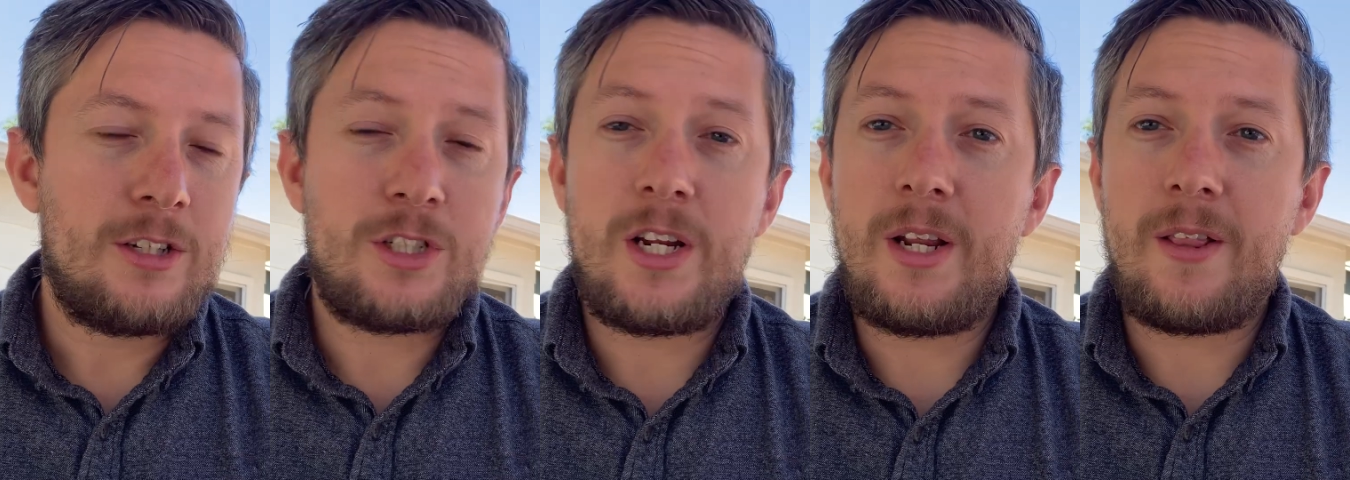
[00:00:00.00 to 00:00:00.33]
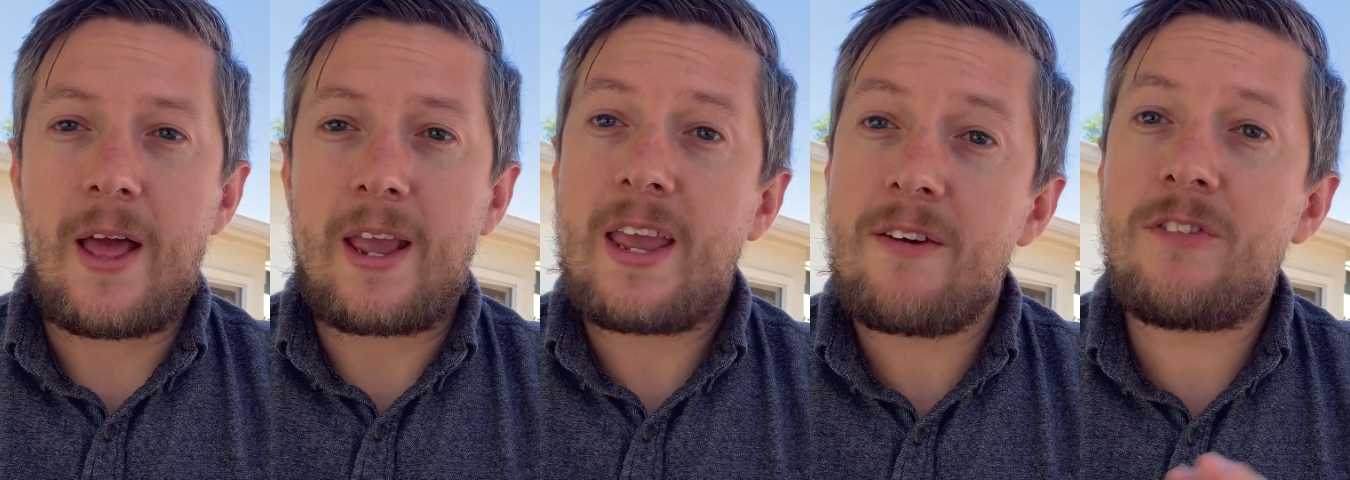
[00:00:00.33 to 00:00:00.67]
she
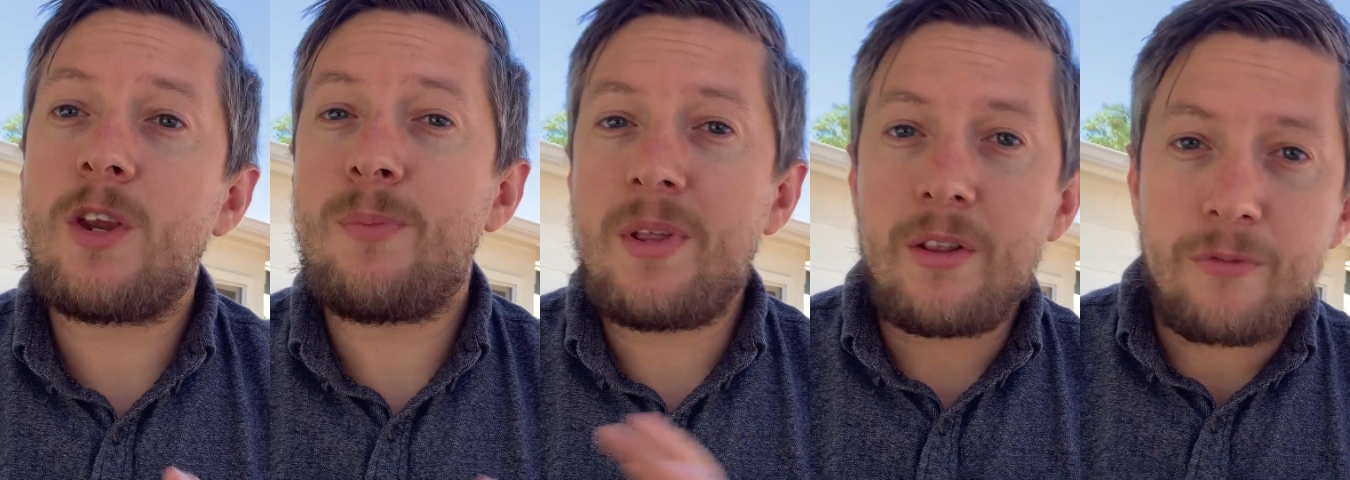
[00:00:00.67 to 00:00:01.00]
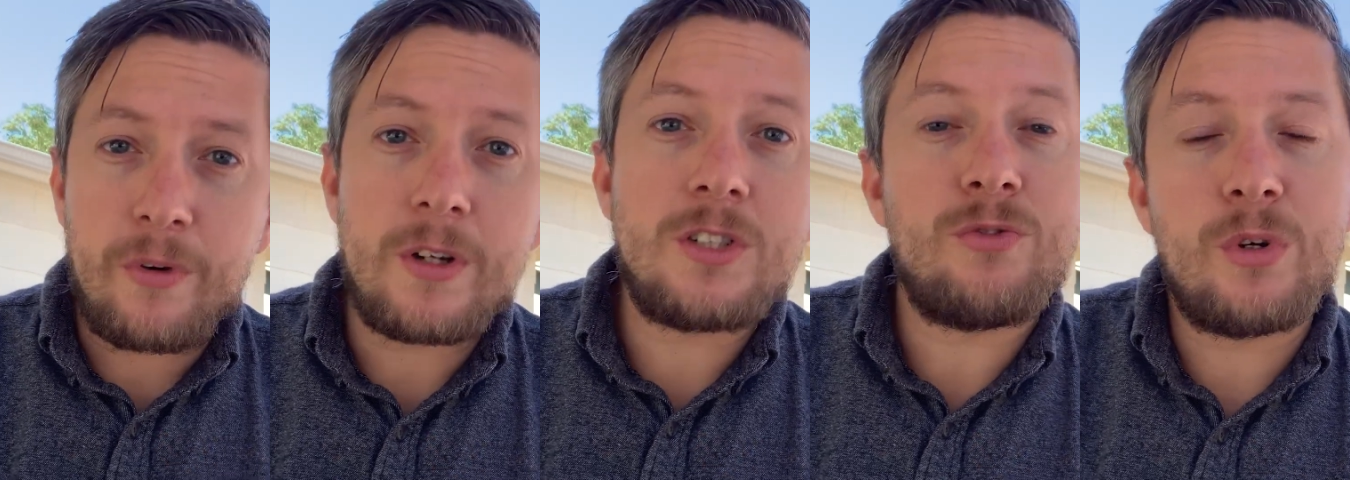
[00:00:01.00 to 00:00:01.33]
like gifted me the
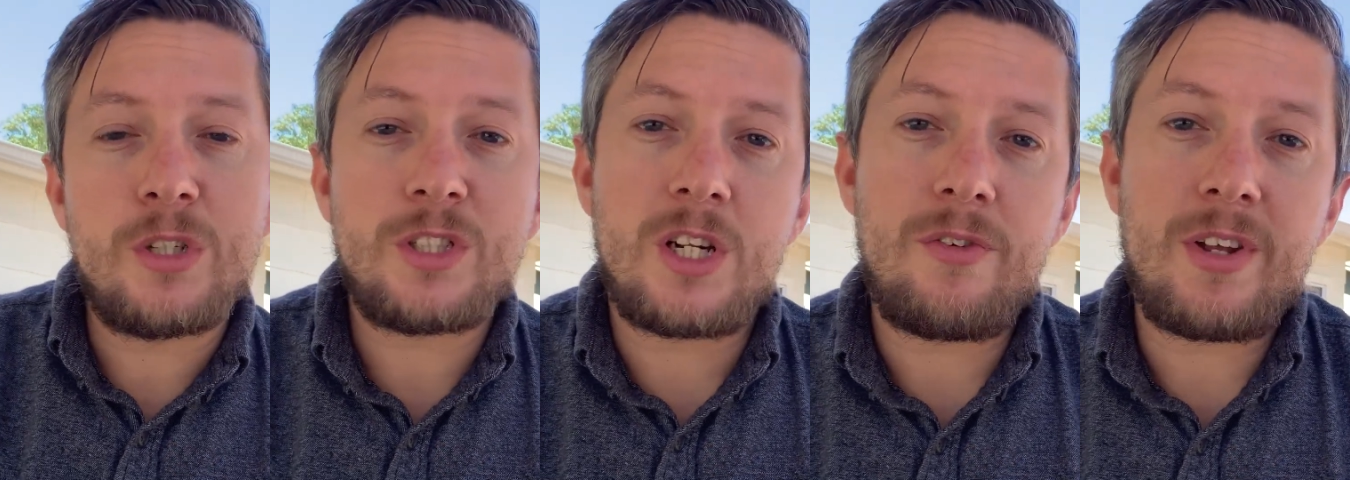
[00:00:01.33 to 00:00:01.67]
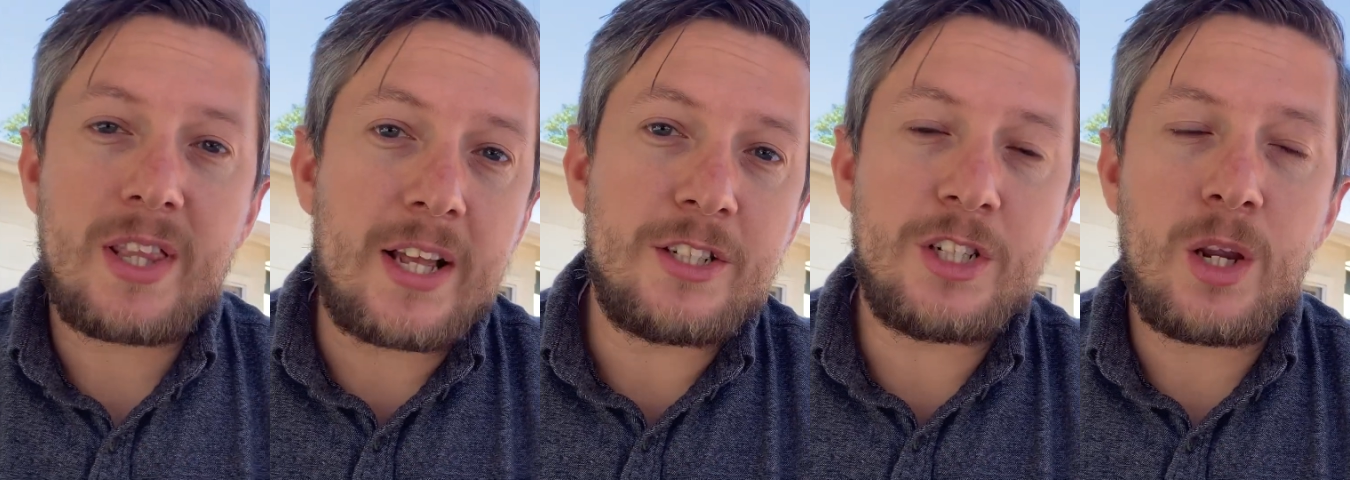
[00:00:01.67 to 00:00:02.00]
first version of
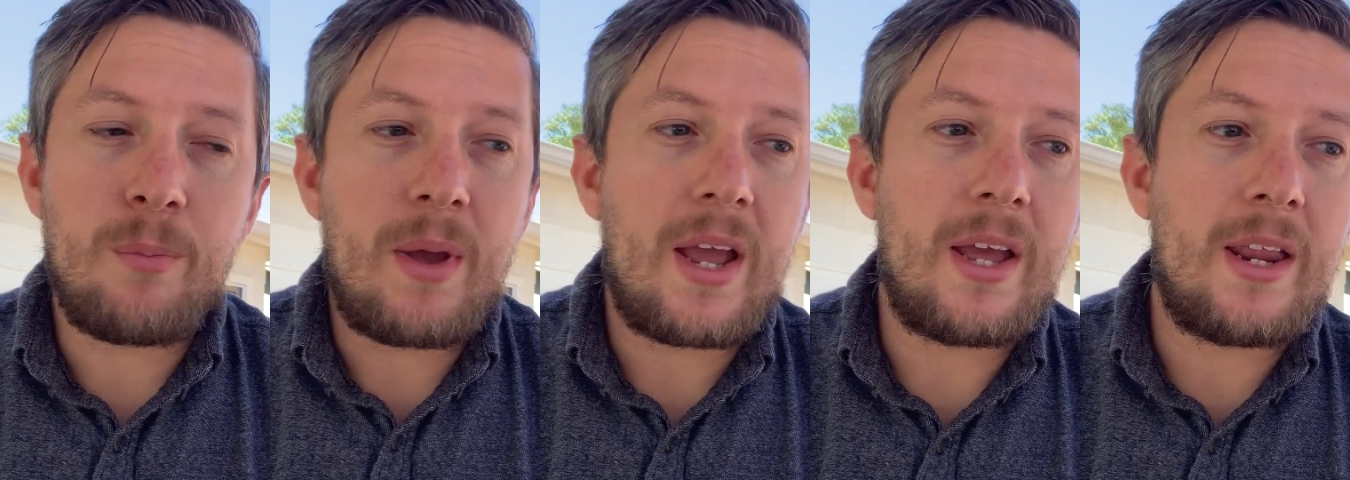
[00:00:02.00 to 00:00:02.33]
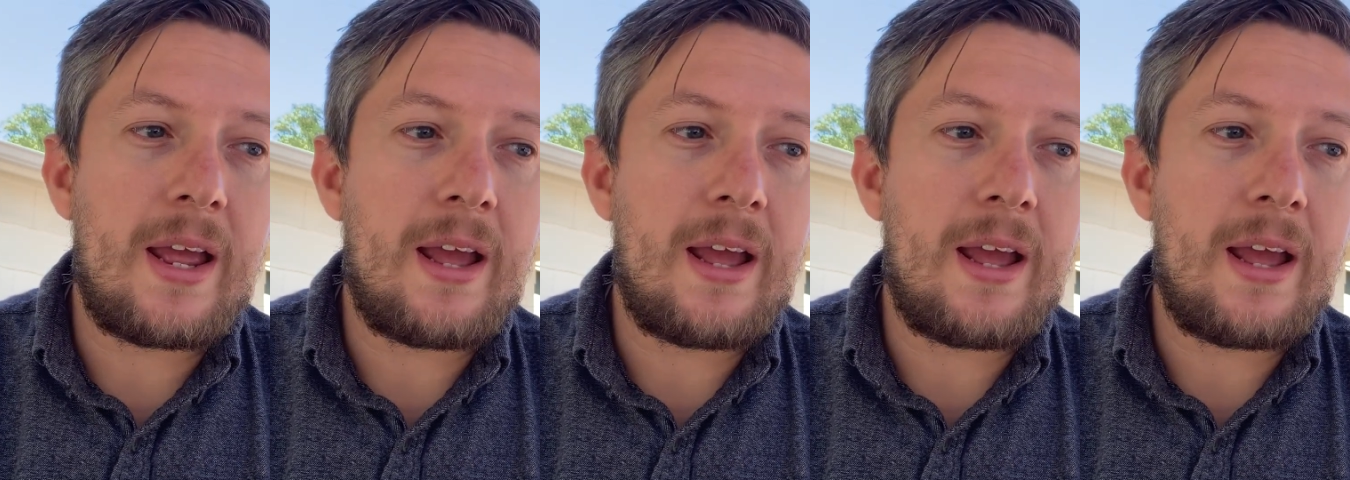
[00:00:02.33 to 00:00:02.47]
it that she made.